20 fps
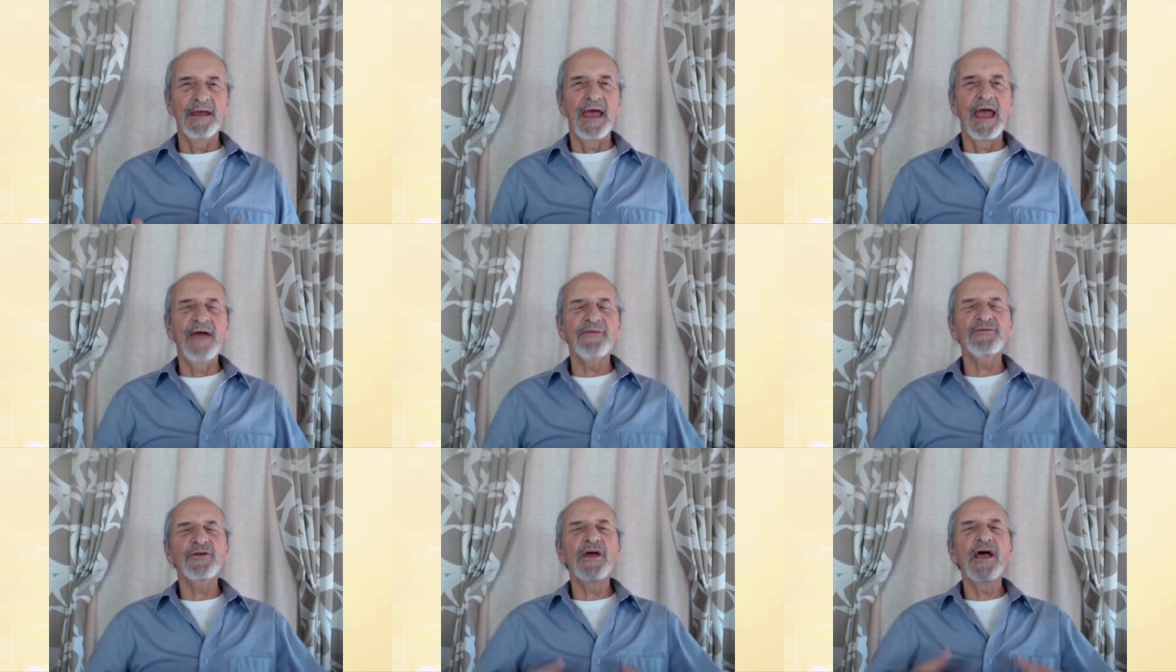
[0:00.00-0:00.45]

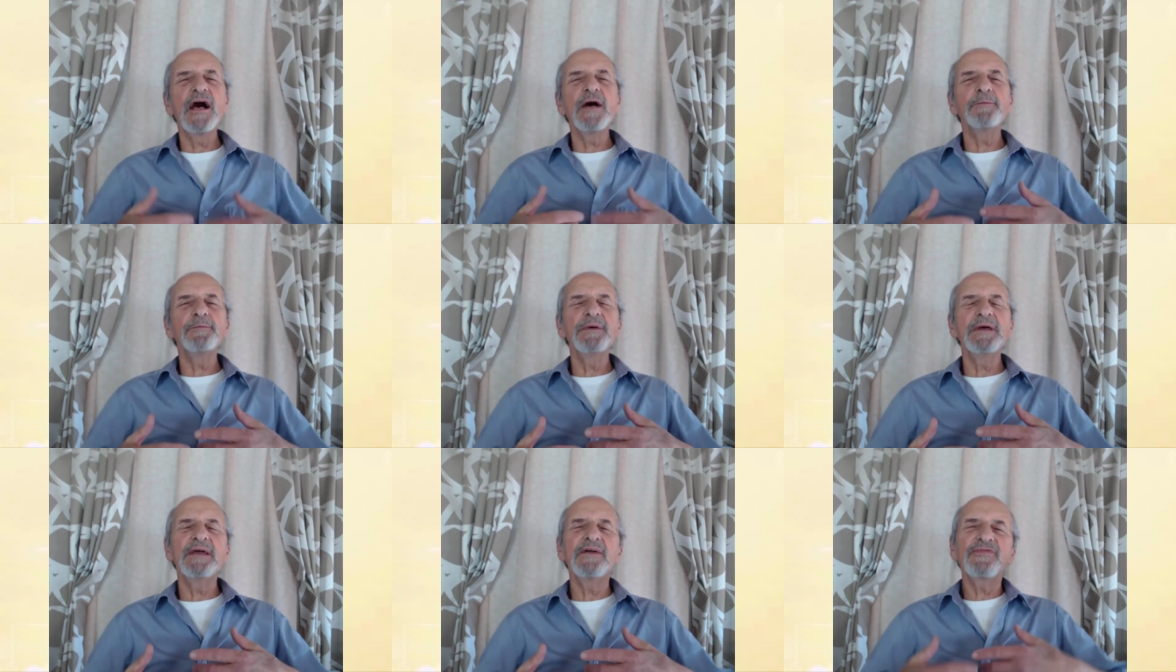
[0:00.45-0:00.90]
After
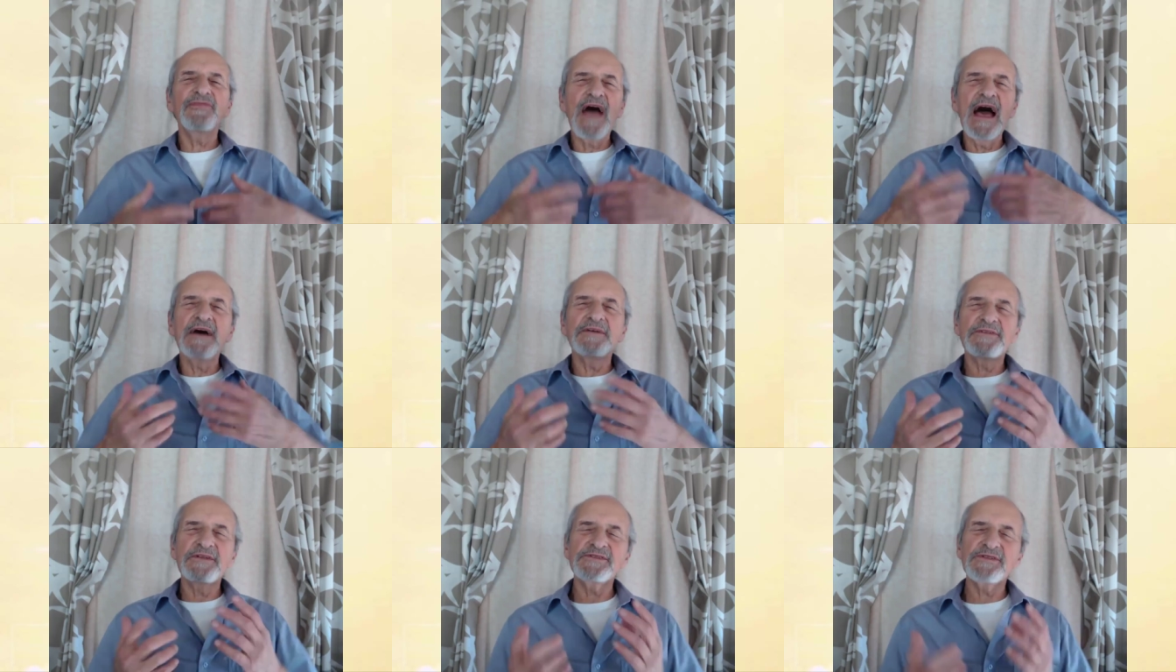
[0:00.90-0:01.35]
helping
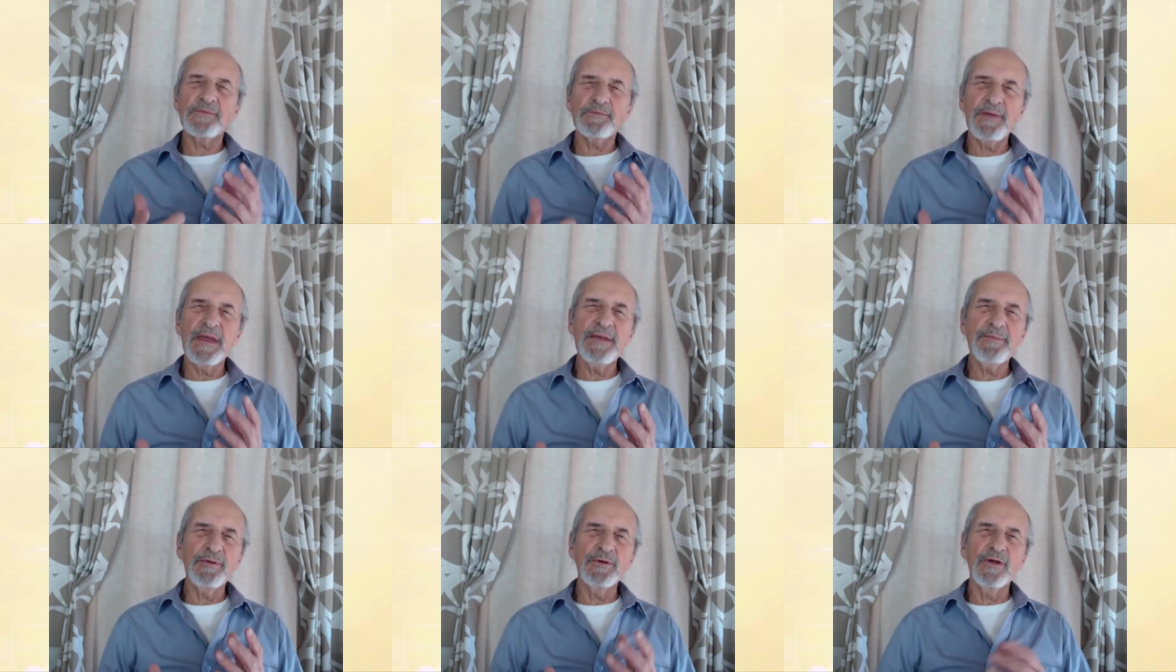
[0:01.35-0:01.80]
thousands of
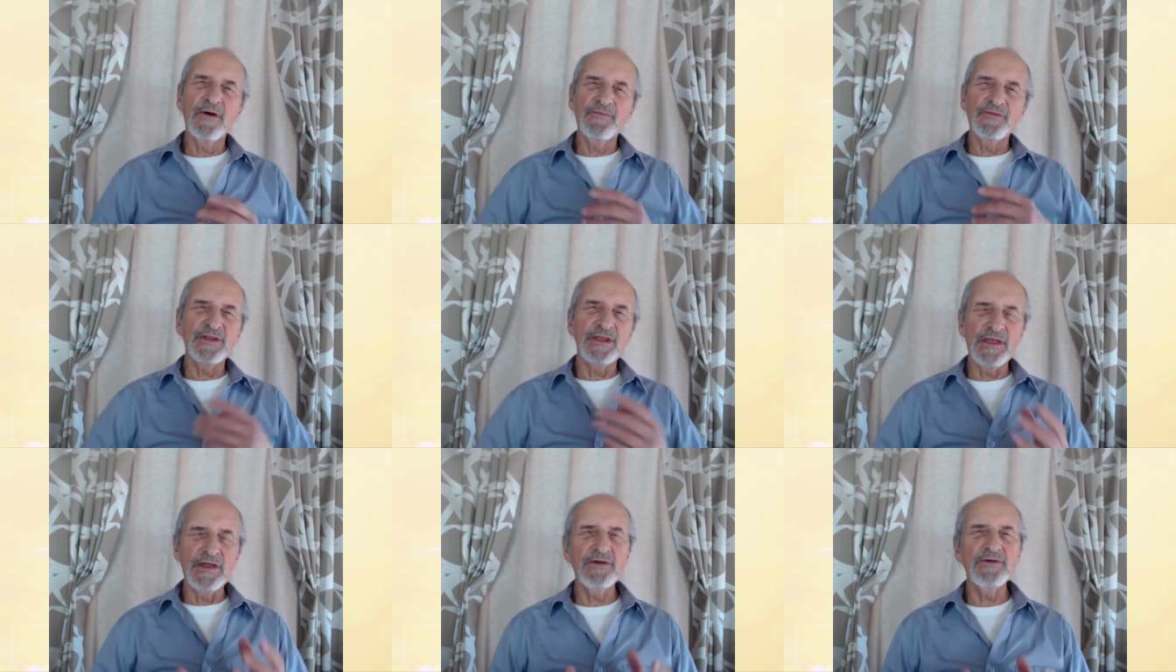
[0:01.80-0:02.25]
people
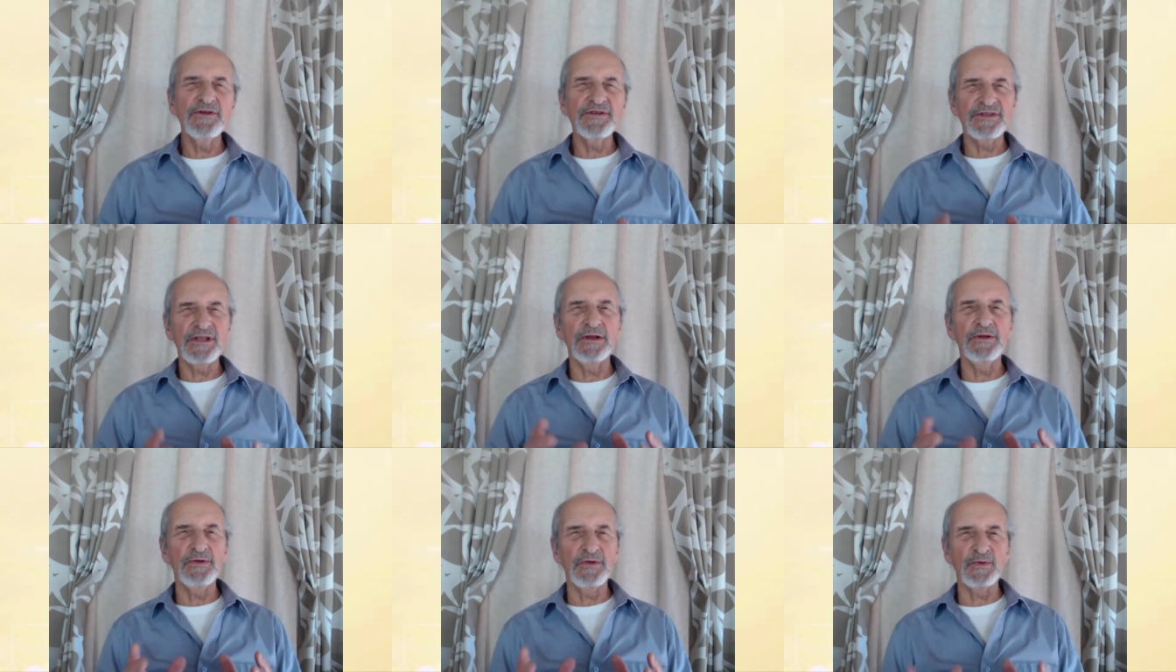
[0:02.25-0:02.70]
over the years
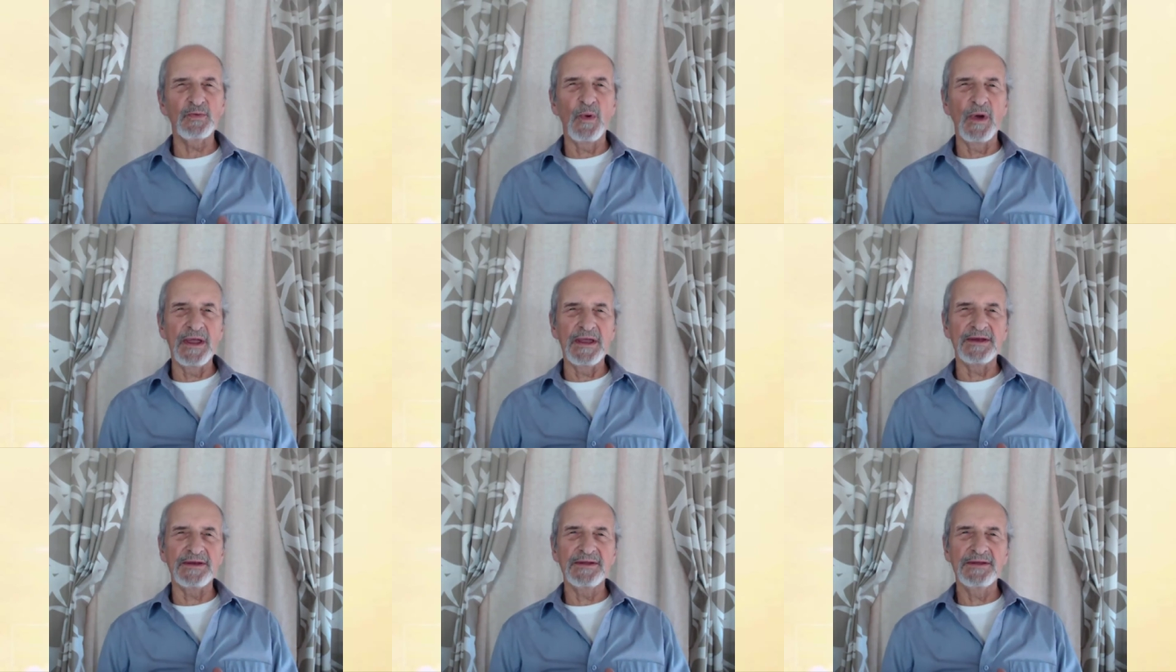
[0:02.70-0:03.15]
to lose
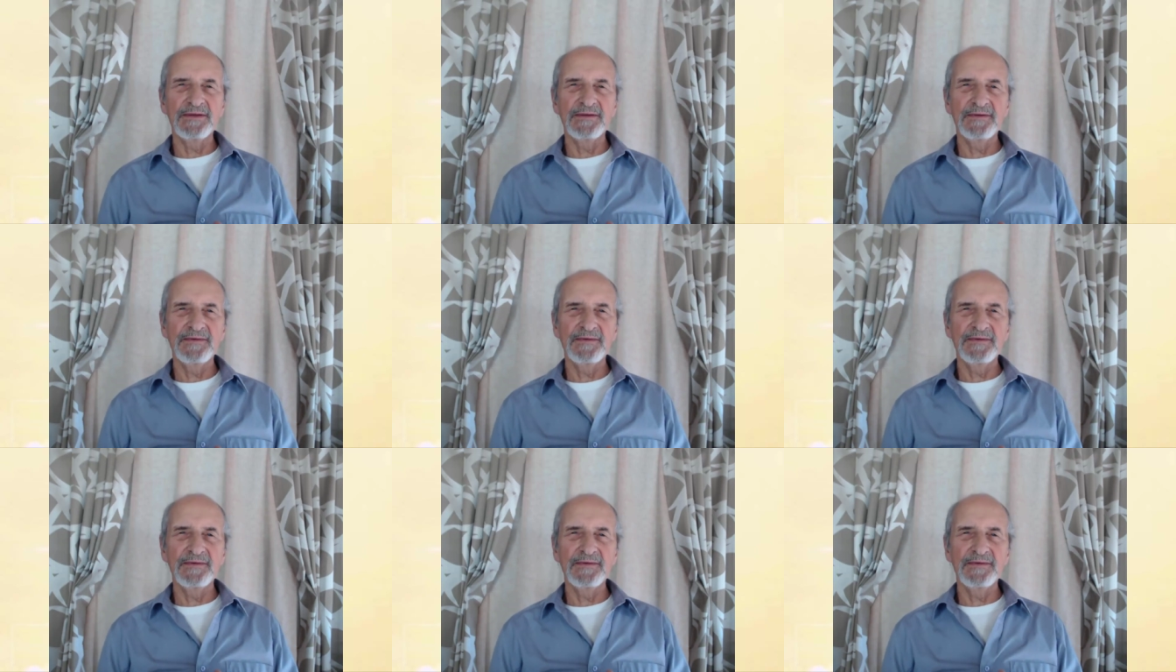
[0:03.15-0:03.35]
weight,